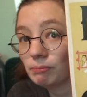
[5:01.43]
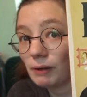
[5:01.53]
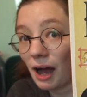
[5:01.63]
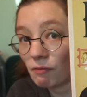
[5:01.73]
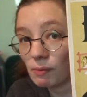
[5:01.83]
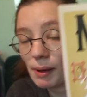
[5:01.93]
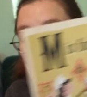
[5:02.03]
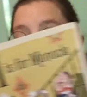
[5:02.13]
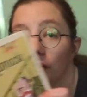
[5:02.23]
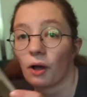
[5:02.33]
alphabet
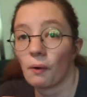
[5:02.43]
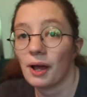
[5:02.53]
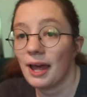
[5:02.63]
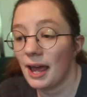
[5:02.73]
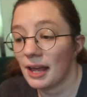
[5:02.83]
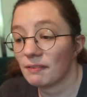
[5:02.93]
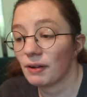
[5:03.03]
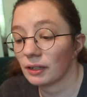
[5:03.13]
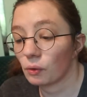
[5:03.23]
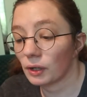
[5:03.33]
book. So it's
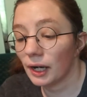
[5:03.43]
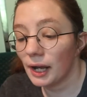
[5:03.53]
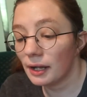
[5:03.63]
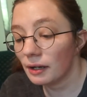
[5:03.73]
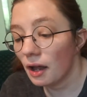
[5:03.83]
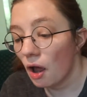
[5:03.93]
Victorian,